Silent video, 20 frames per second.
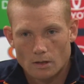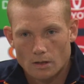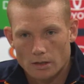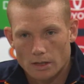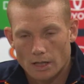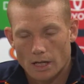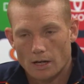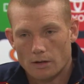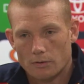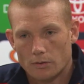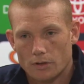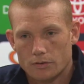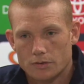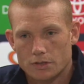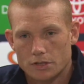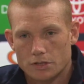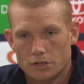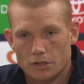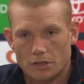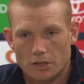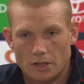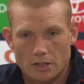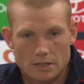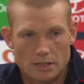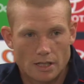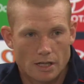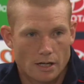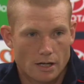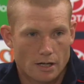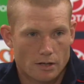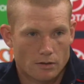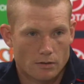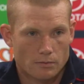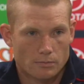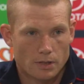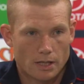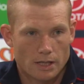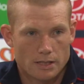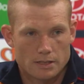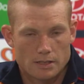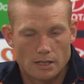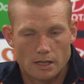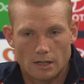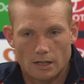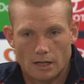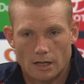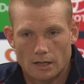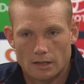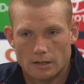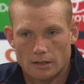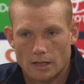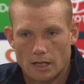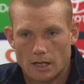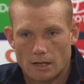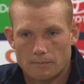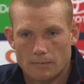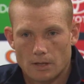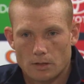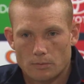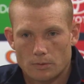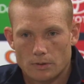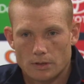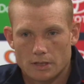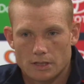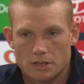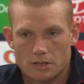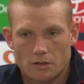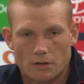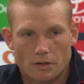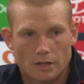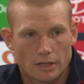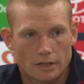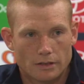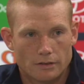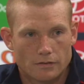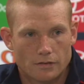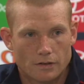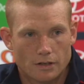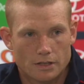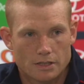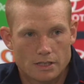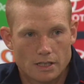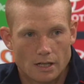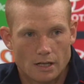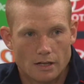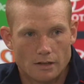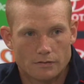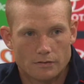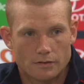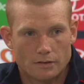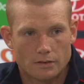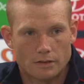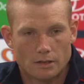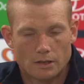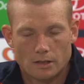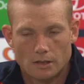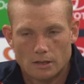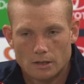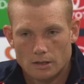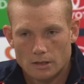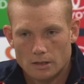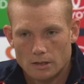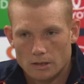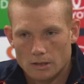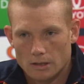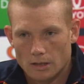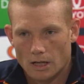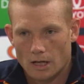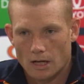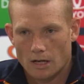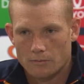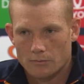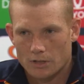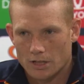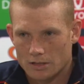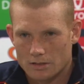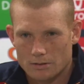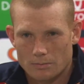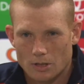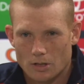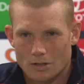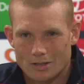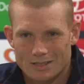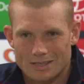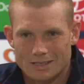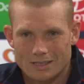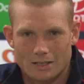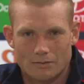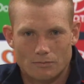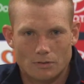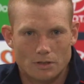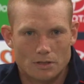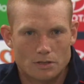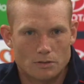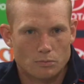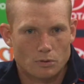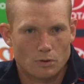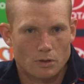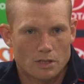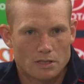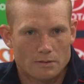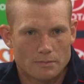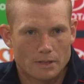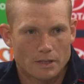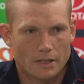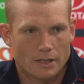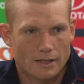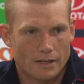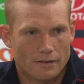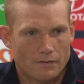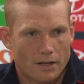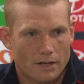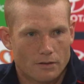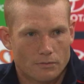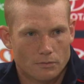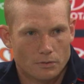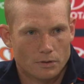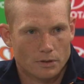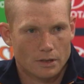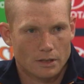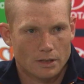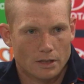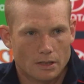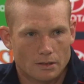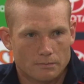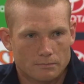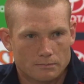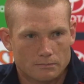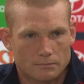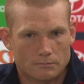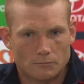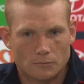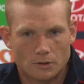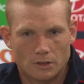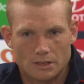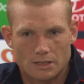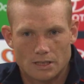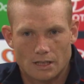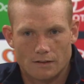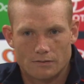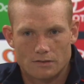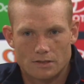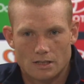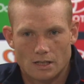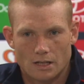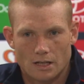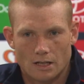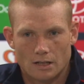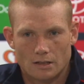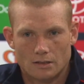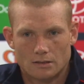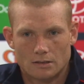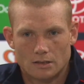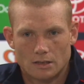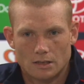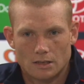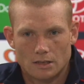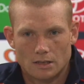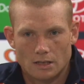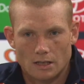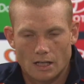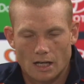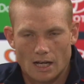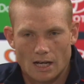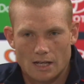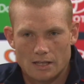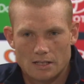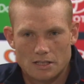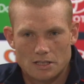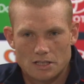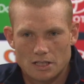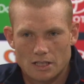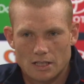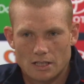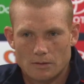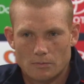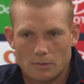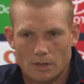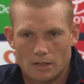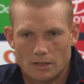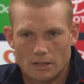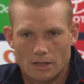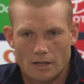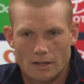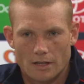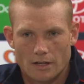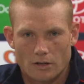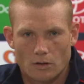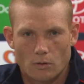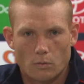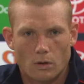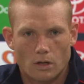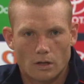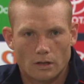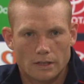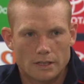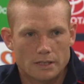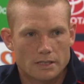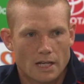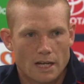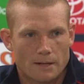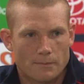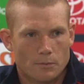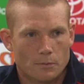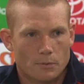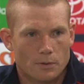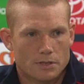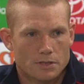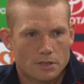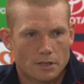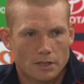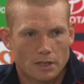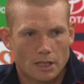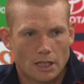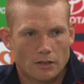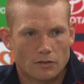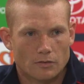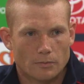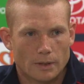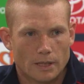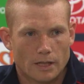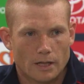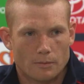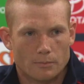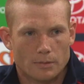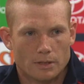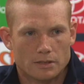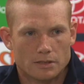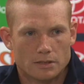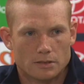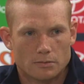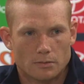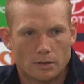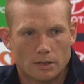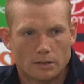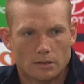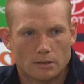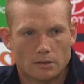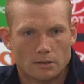Yeah, we obviously tuned in Saturday night playing Sunday, and they were pretty exciting in the first half. And you know, to be honest, it doesn't really surprise me. You know, they've had a really, really tough start this year, but you know, they're a quality team, and we're certainly going to have to be at our best this week.